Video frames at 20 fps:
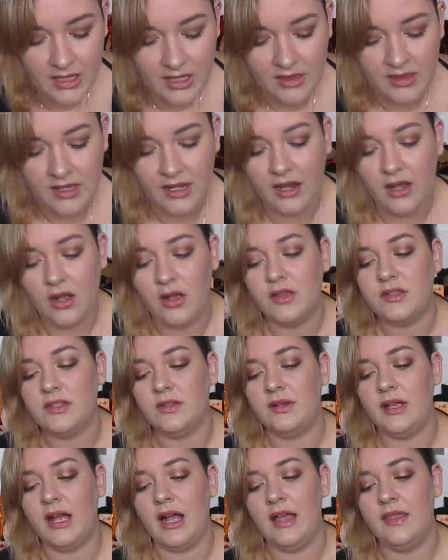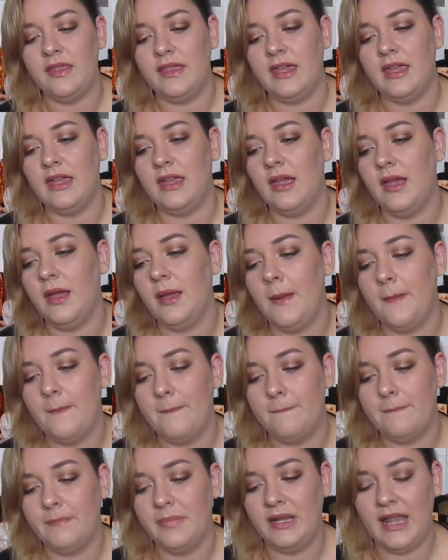Then I also got the
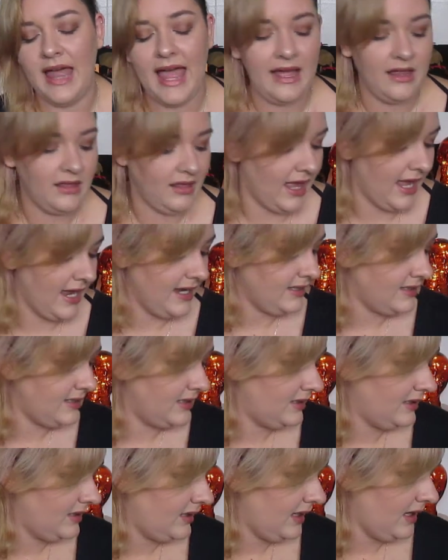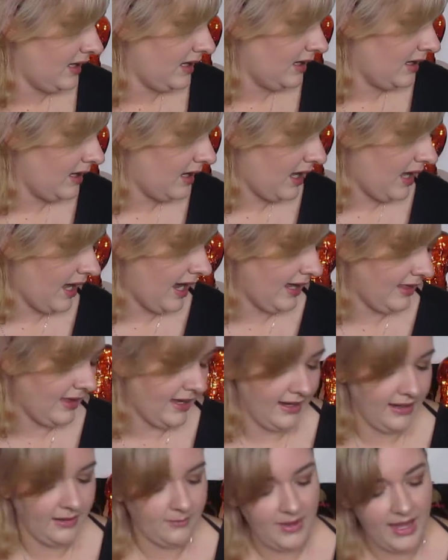Black Light
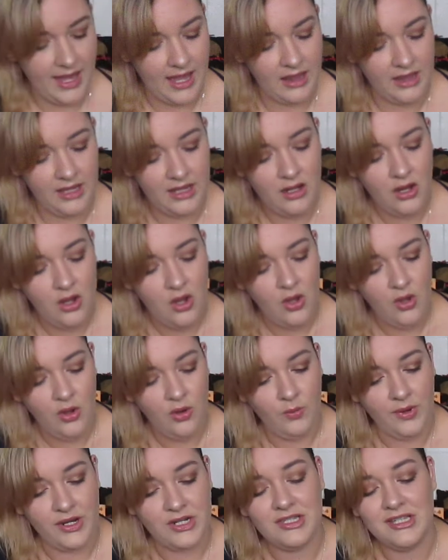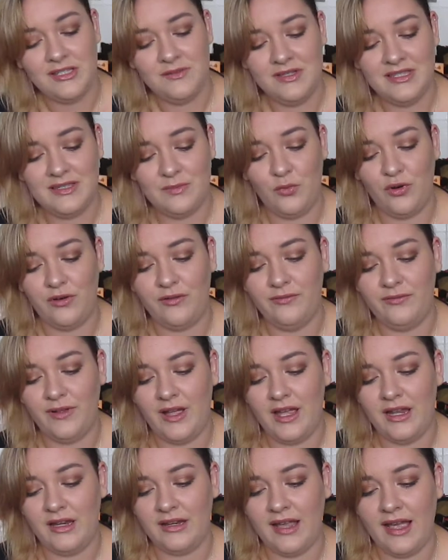Highlighting Palette, which this one's more
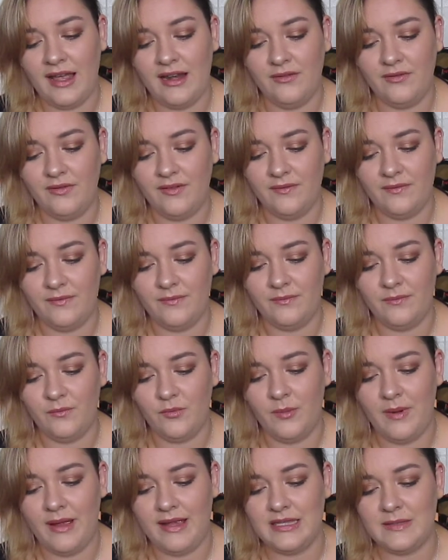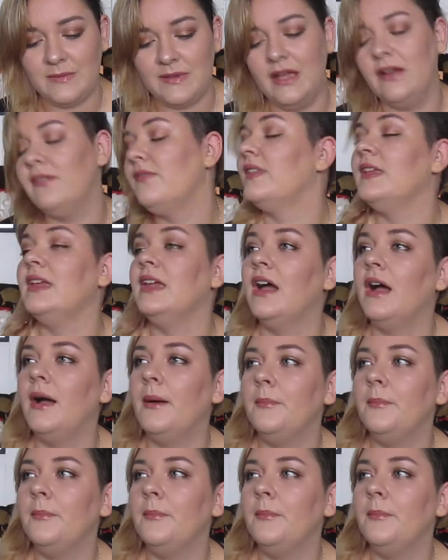fun. Kind of reminds me of the